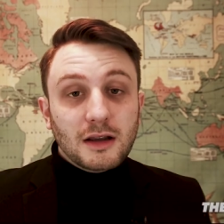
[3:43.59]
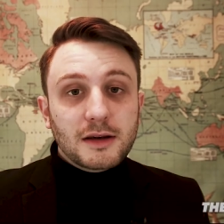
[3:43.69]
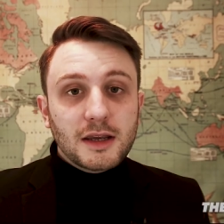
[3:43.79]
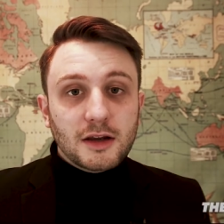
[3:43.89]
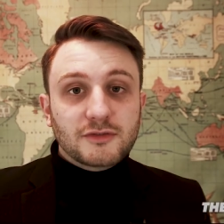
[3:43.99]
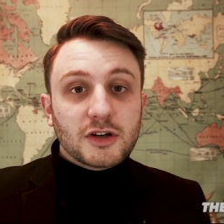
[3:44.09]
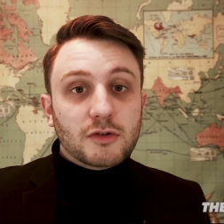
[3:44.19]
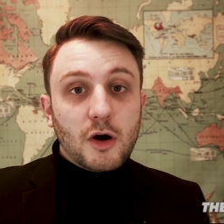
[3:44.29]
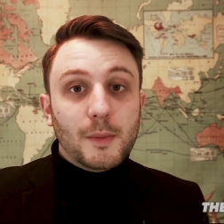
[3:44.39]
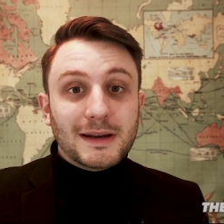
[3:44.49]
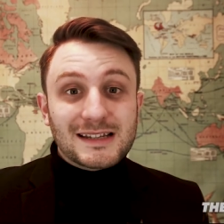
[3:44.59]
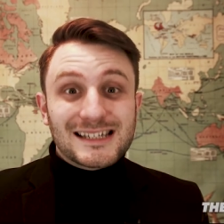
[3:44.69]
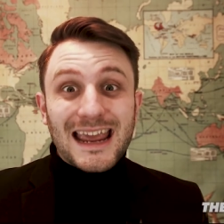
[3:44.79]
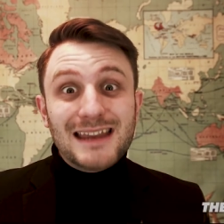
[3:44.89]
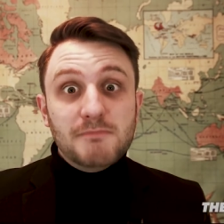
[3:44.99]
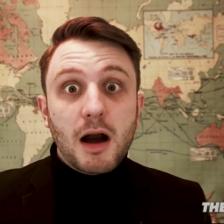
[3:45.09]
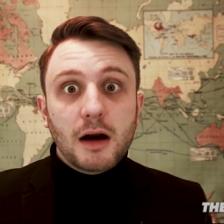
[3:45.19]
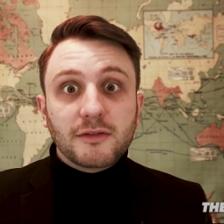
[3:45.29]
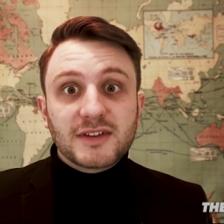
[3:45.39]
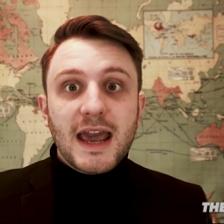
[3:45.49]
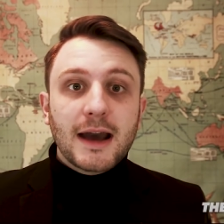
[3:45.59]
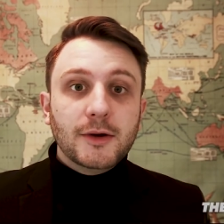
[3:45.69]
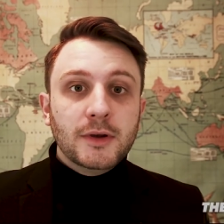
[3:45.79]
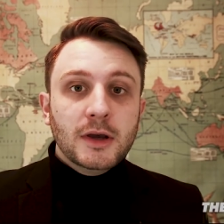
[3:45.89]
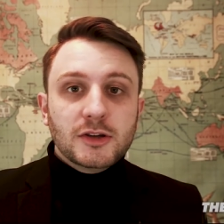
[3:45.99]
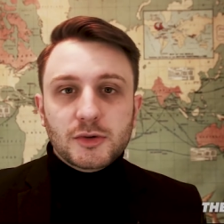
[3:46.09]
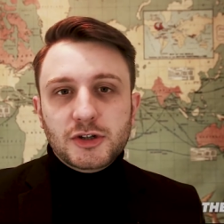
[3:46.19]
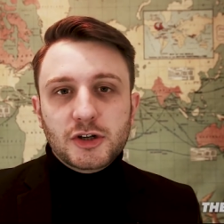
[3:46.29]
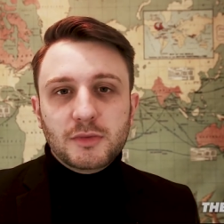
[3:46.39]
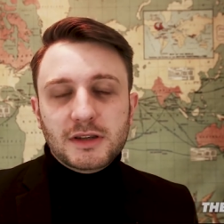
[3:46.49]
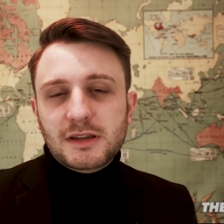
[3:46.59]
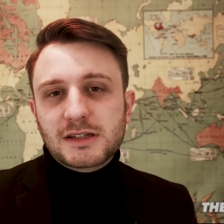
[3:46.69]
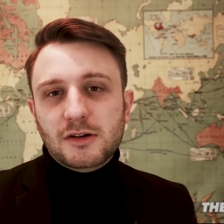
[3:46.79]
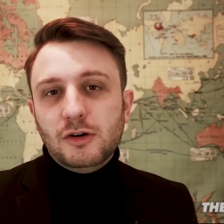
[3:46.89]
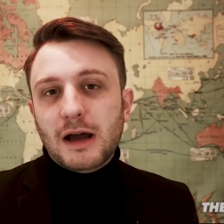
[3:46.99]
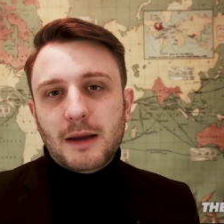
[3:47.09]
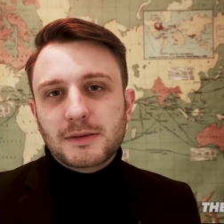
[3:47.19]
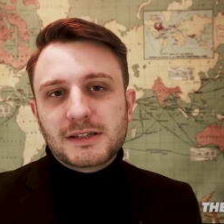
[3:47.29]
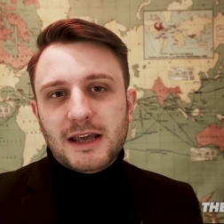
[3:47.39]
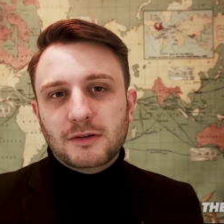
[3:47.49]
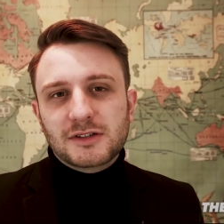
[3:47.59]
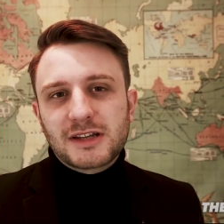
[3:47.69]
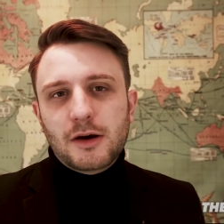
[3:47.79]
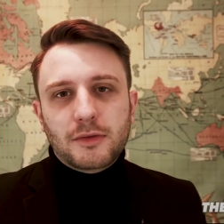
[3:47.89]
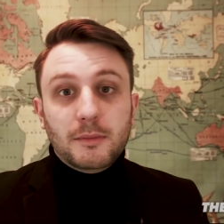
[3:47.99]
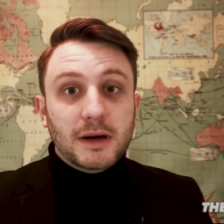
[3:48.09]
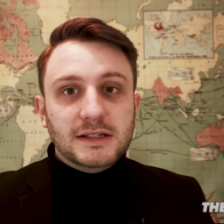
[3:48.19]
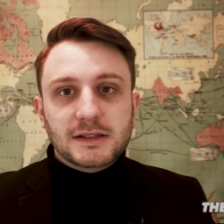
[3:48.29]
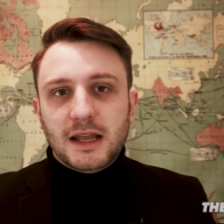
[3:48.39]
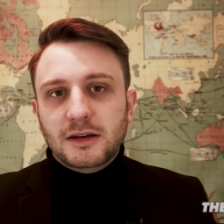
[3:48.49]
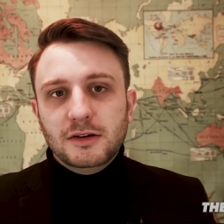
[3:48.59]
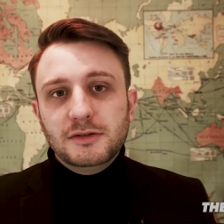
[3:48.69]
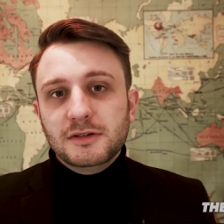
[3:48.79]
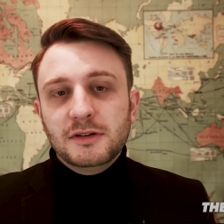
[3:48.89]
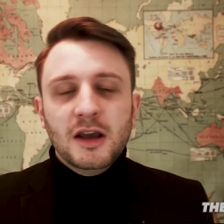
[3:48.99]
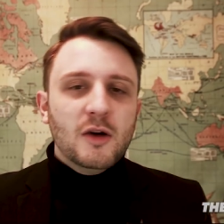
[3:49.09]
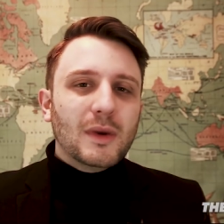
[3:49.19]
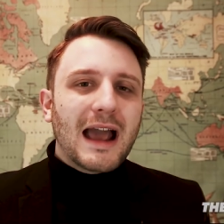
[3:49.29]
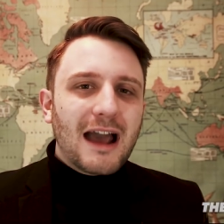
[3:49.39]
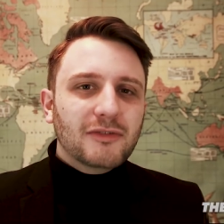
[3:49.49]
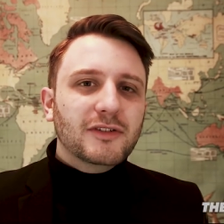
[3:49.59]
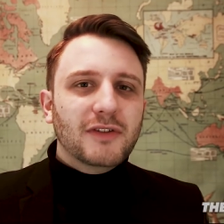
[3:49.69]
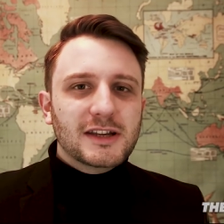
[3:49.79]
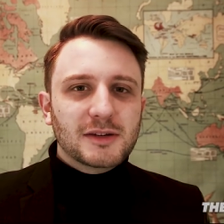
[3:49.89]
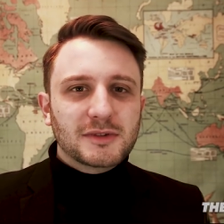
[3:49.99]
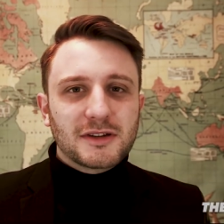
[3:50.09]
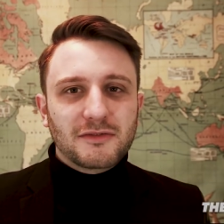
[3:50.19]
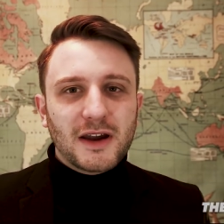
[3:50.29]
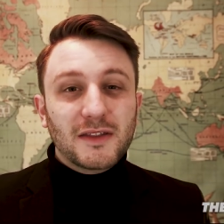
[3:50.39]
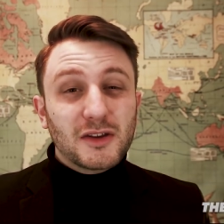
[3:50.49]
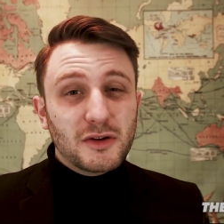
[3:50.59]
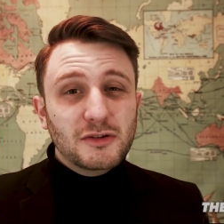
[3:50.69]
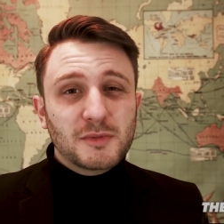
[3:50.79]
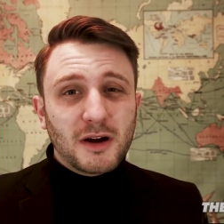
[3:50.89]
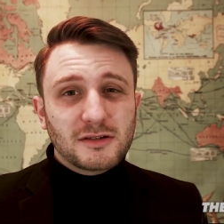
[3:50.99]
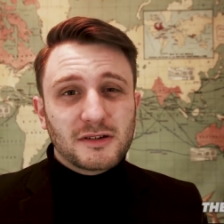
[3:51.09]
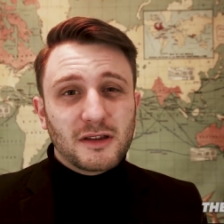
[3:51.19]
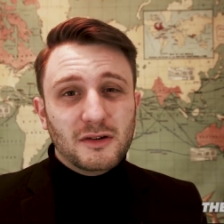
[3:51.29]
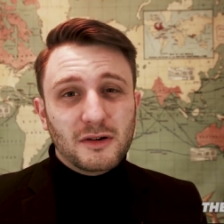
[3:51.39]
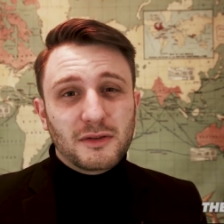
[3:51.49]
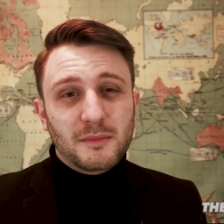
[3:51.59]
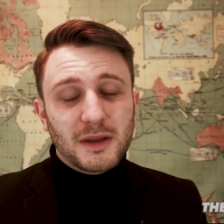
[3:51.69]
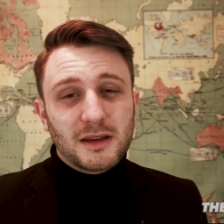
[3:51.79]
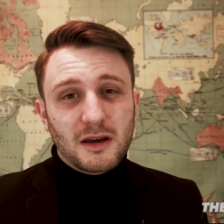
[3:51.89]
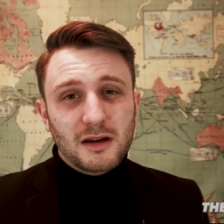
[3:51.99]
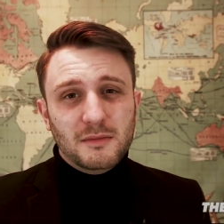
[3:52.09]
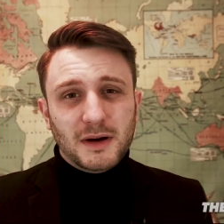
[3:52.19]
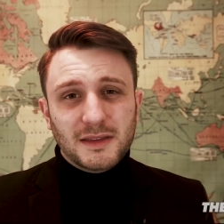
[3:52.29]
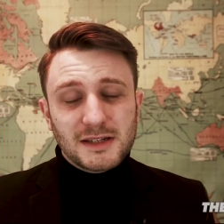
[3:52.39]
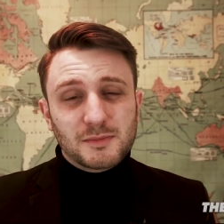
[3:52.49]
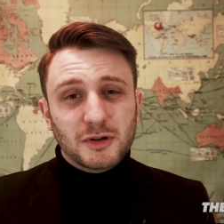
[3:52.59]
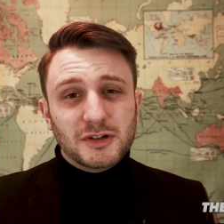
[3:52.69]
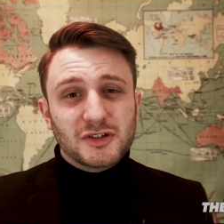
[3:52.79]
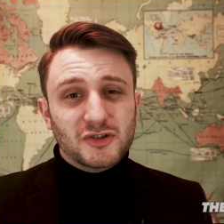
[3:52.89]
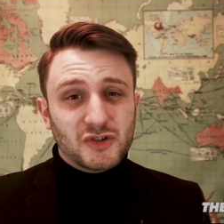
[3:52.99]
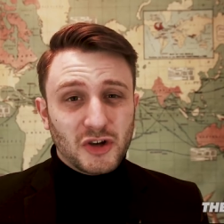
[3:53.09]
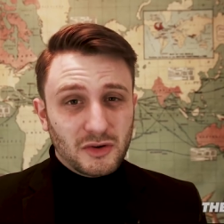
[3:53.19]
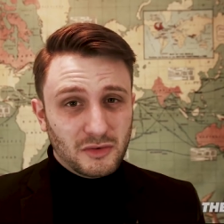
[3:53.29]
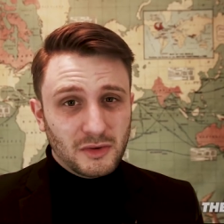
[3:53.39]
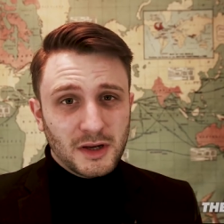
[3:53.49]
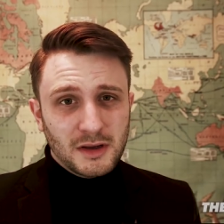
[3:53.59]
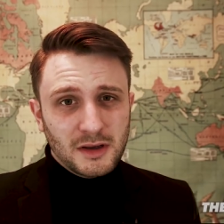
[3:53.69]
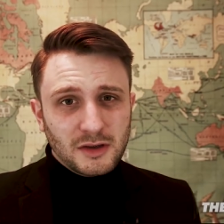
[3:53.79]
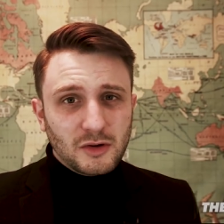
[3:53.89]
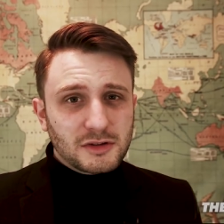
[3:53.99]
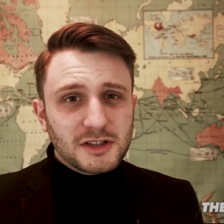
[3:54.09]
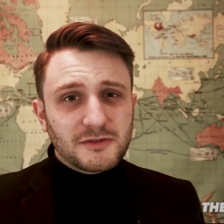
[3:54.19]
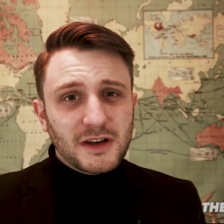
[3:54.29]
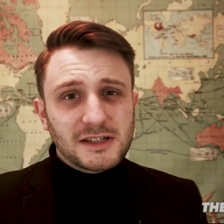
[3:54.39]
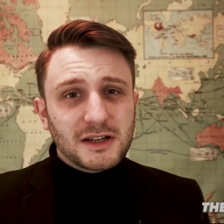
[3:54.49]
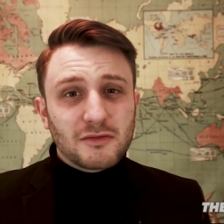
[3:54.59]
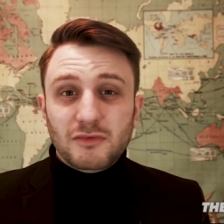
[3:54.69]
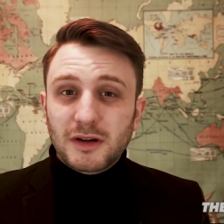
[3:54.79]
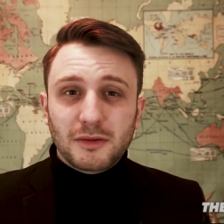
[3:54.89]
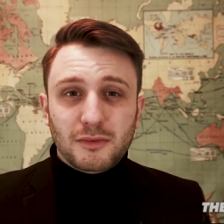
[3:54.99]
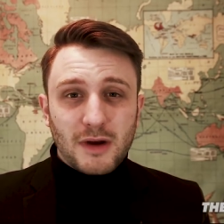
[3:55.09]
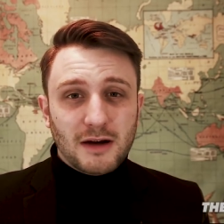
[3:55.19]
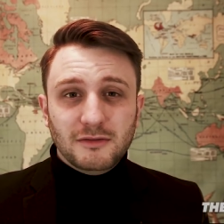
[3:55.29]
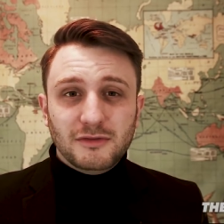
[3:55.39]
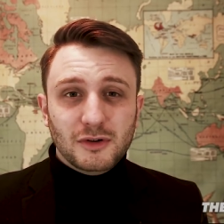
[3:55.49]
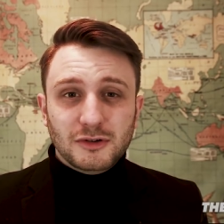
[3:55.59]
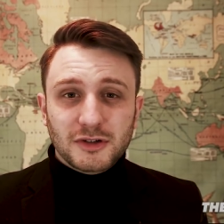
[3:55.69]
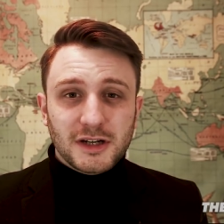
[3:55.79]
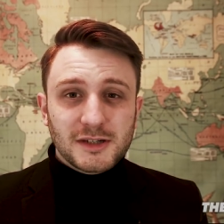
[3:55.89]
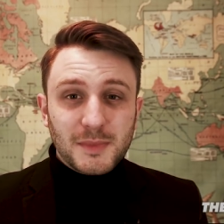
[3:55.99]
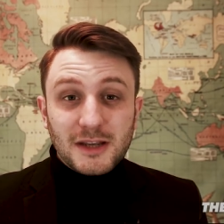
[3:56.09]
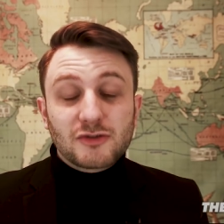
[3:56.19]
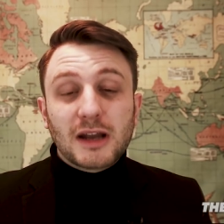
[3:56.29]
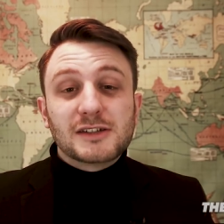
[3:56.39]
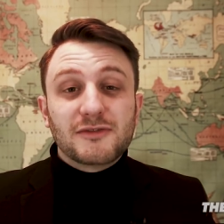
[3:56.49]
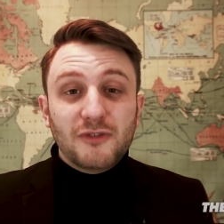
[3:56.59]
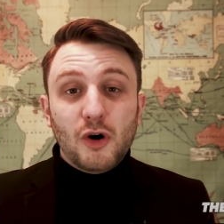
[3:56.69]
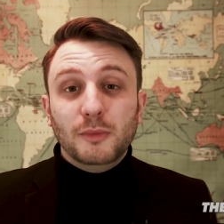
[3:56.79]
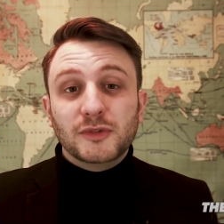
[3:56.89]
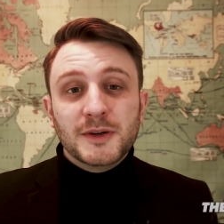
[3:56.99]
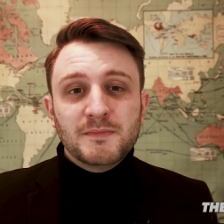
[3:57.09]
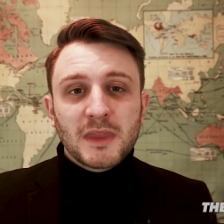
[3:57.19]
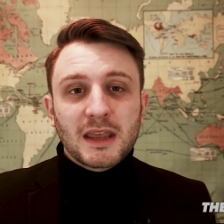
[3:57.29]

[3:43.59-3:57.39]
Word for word: lucky enough to grow up in a sane part of town to assume that this all happens down south in places like Luton, we have to face up to the fact that huge parts of the north are being hurt by this poison too. Yorkshire's facing a real threat, unfortunately. It's being transformed,